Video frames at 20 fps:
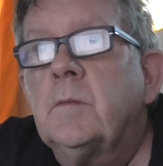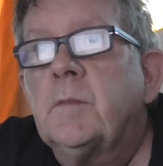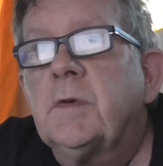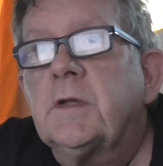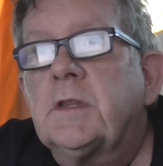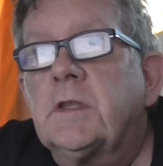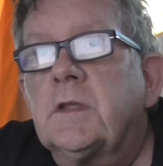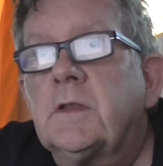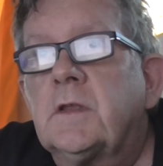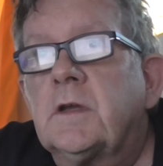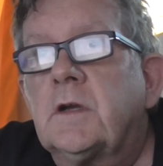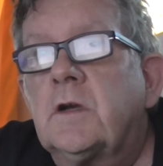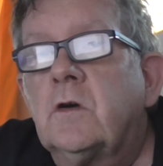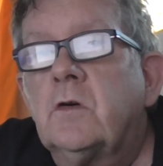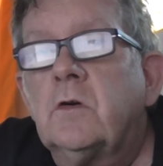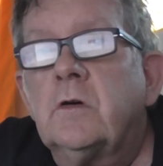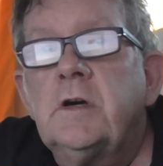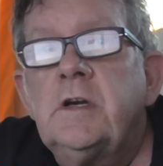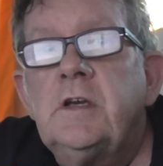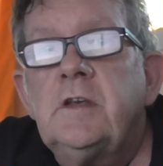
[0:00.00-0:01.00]
But the
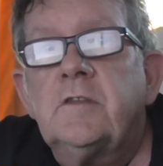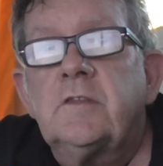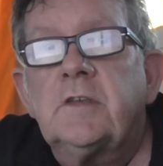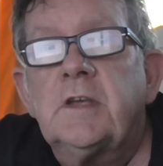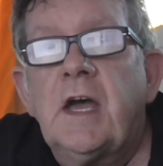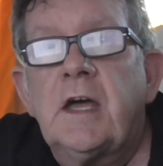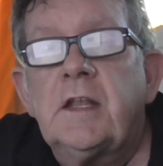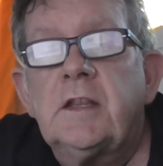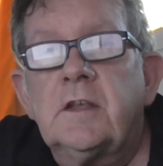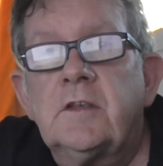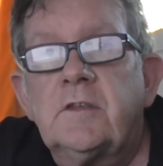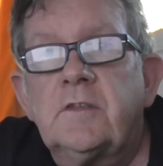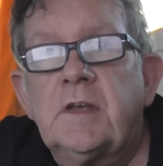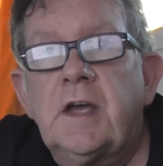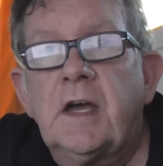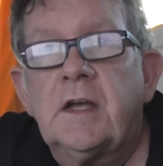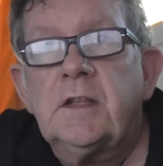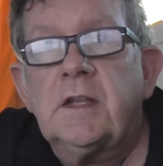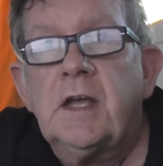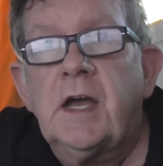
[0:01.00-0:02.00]
Khois and
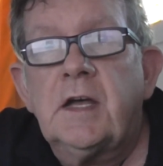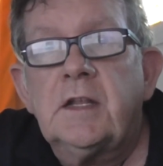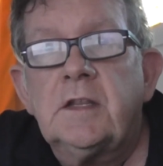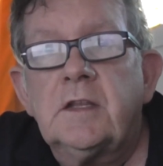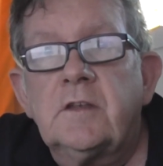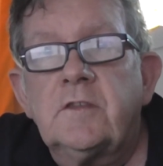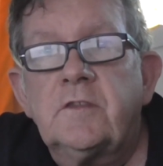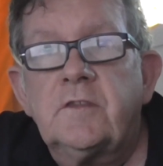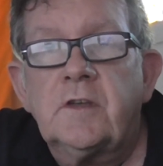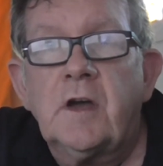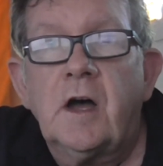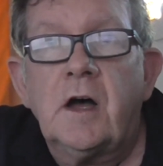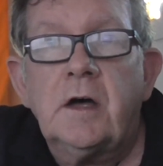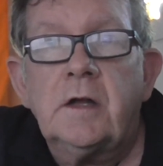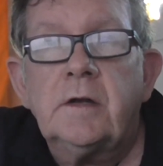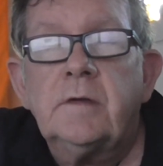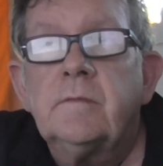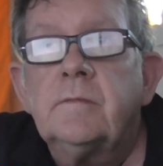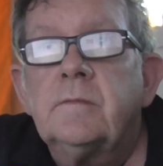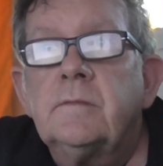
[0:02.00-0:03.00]
the
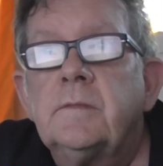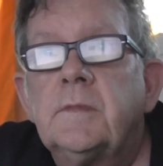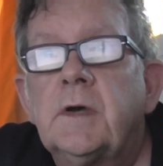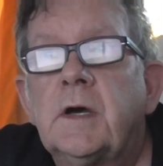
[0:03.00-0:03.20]
San